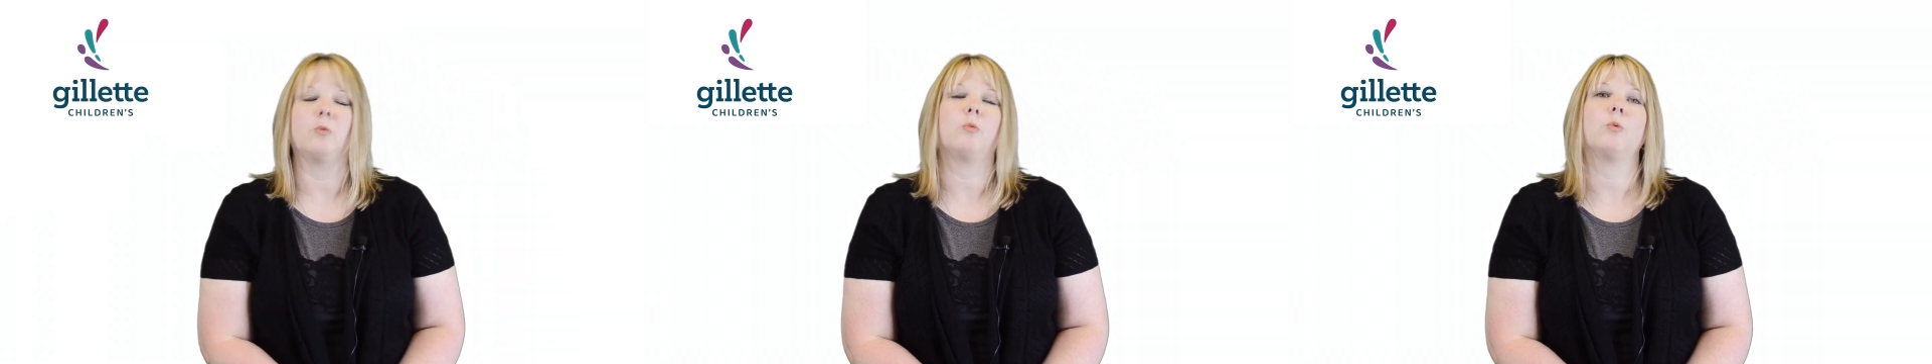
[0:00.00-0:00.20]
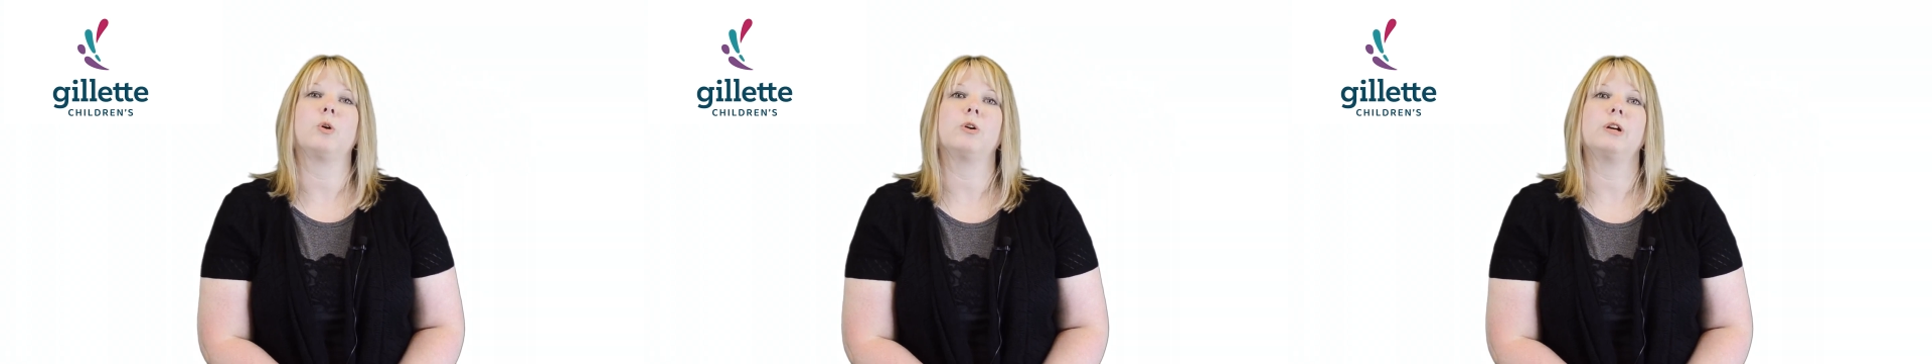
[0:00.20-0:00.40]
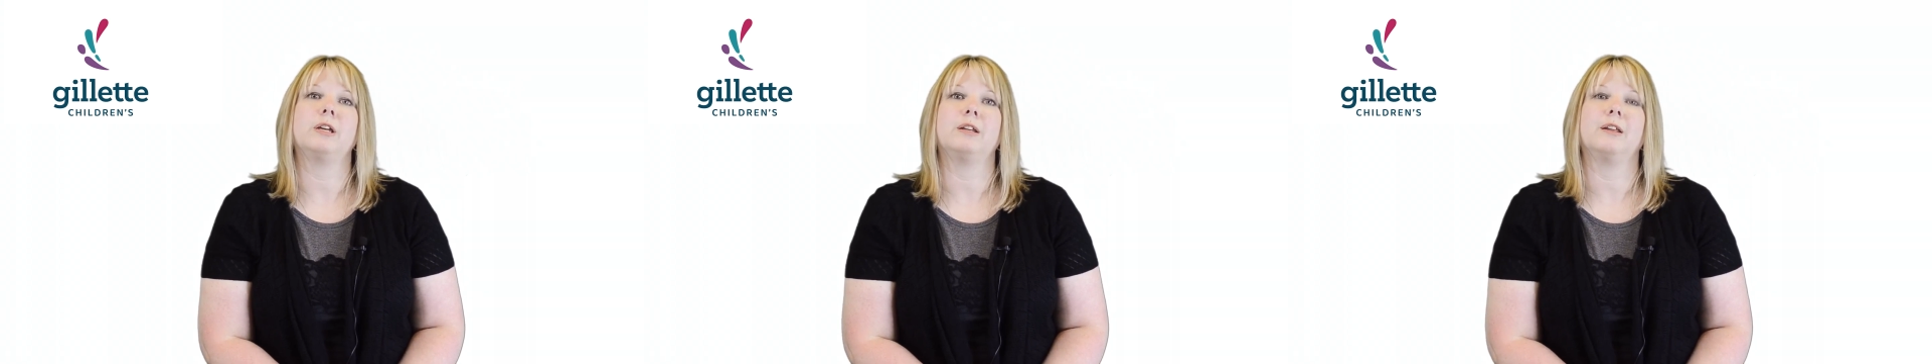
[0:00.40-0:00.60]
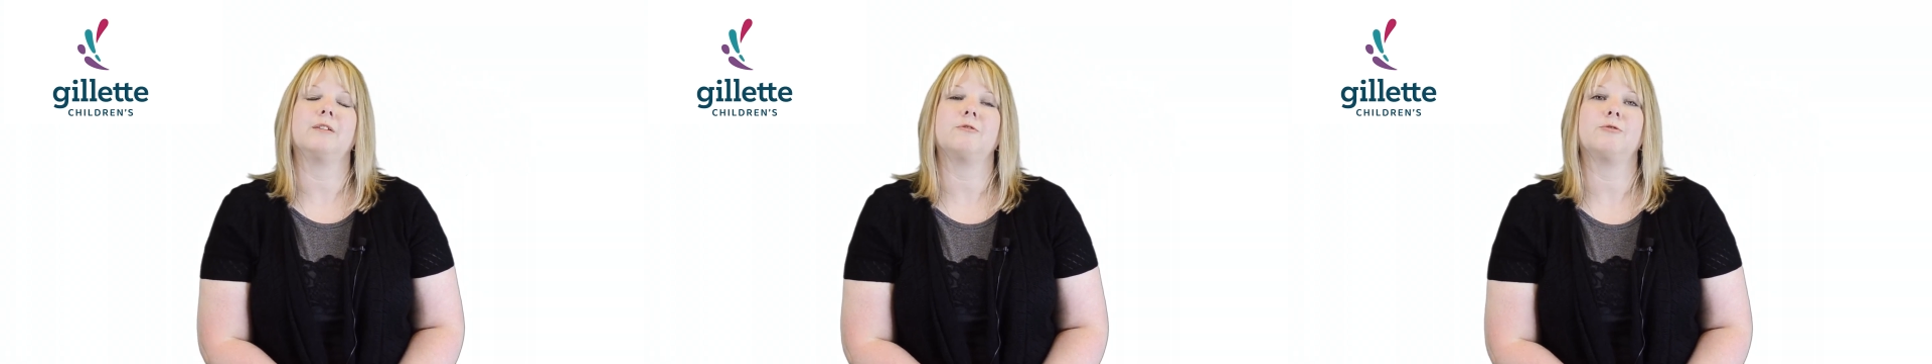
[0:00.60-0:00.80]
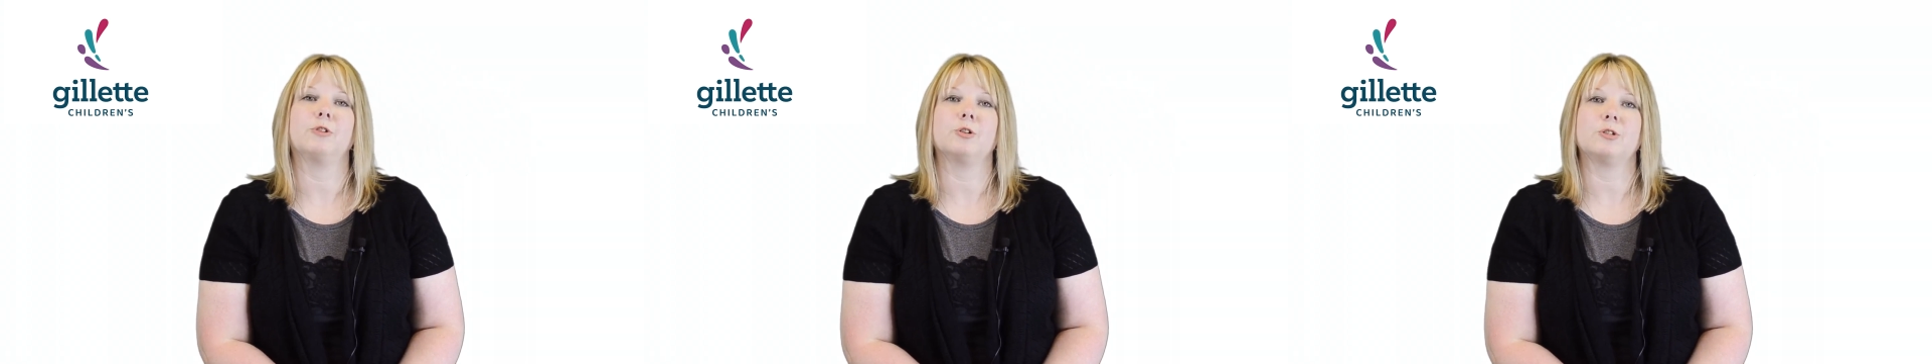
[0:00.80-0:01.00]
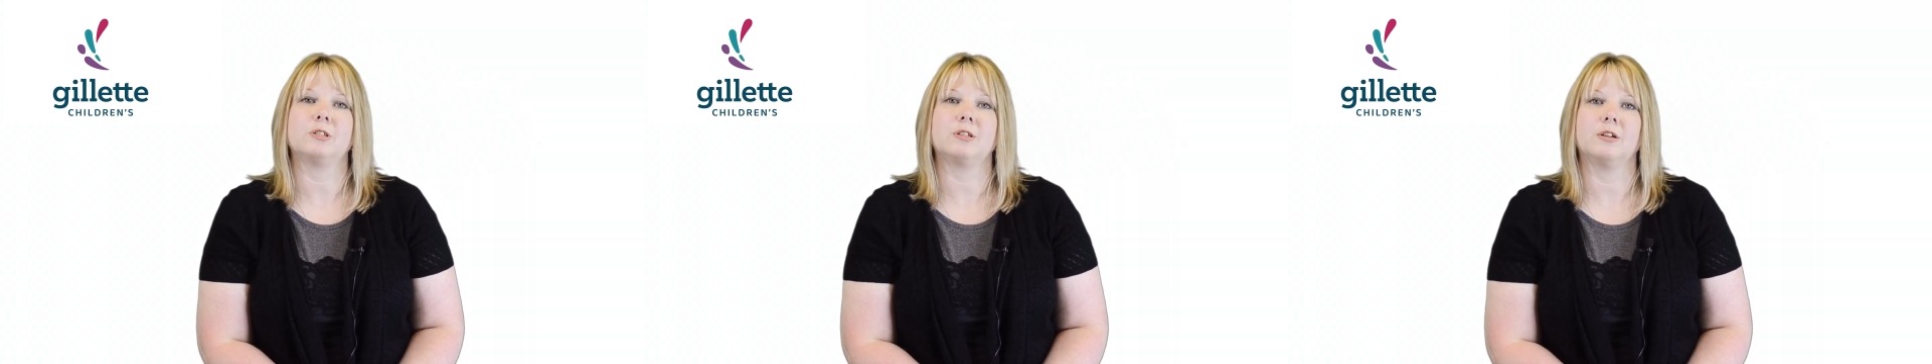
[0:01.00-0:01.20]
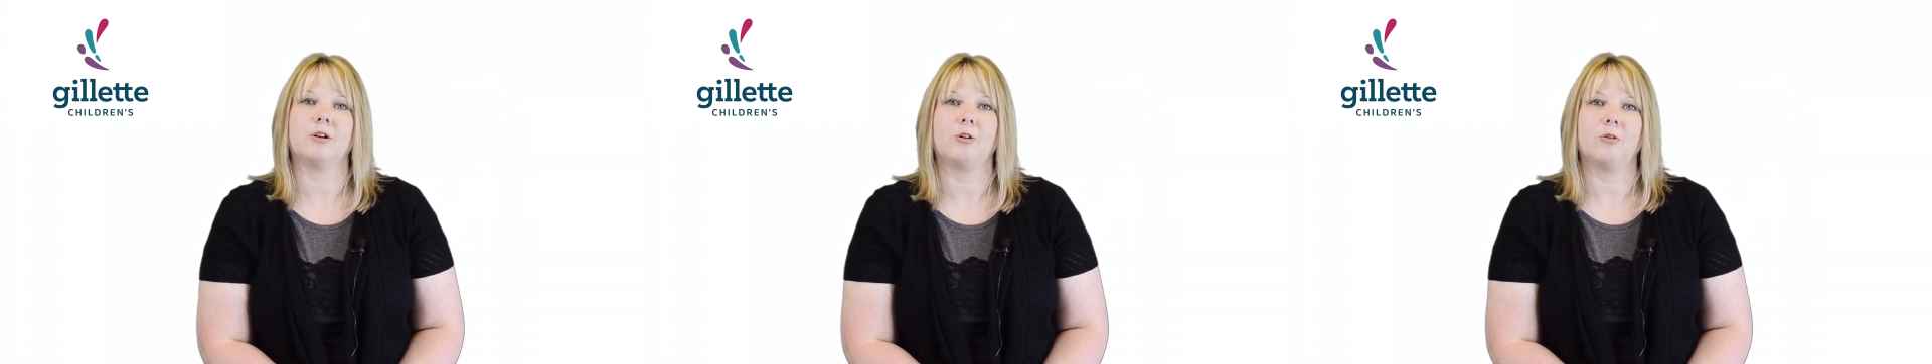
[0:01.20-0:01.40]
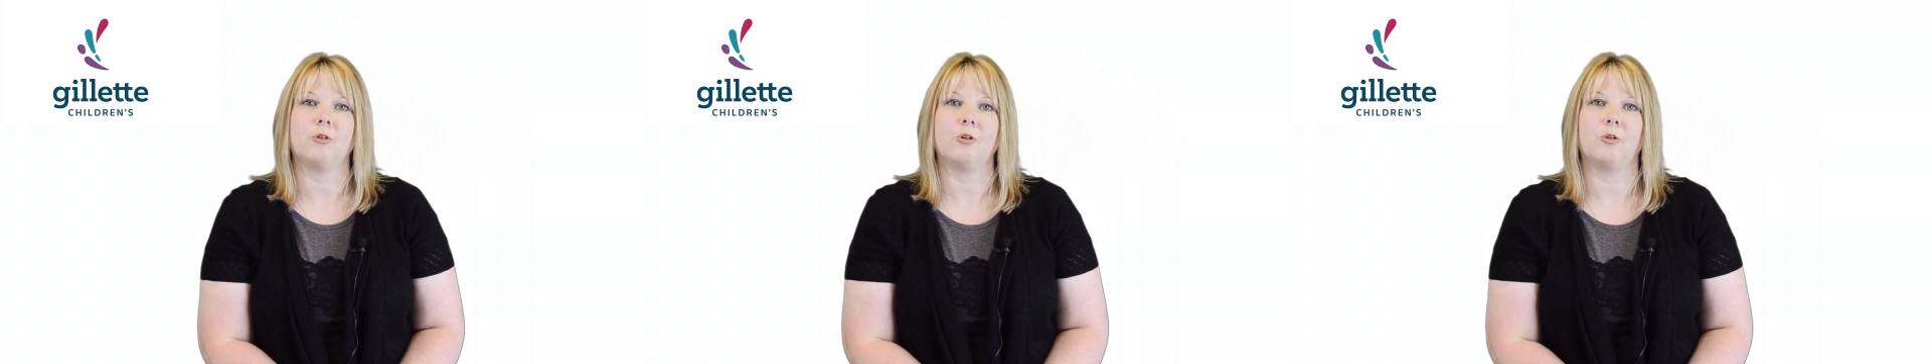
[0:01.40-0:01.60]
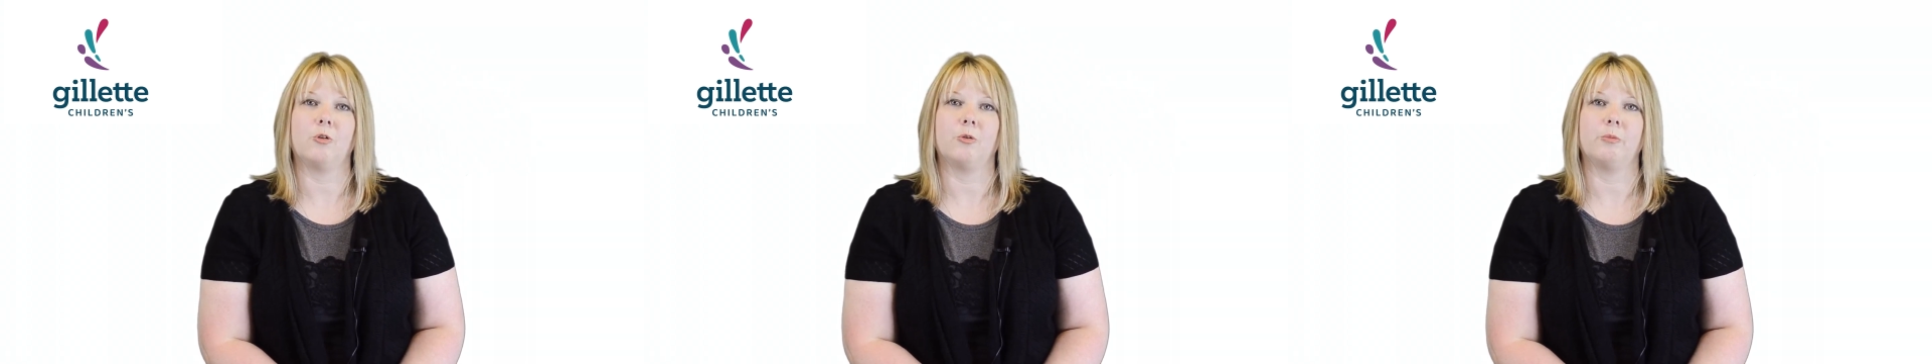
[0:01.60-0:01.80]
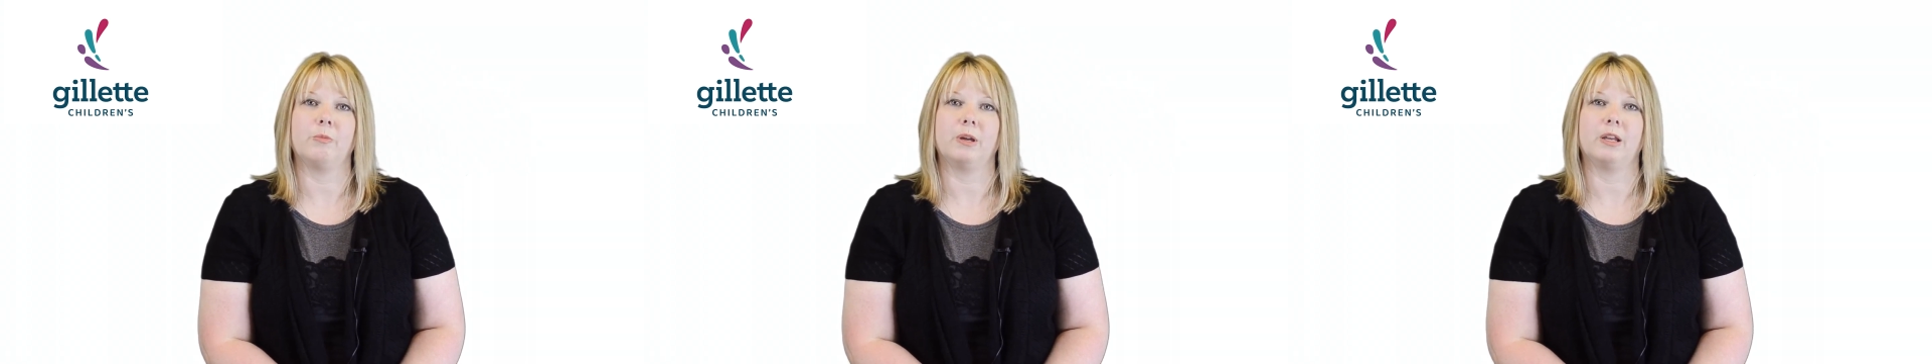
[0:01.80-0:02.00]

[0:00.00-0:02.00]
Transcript: worried at first to go home,